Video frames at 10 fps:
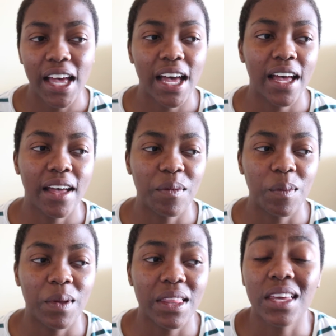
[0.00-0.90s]

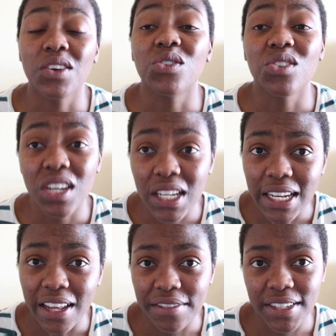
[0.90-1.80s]
They really
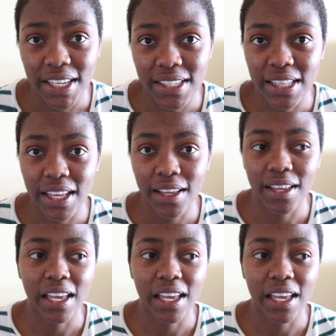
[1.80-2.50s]
love Dexter.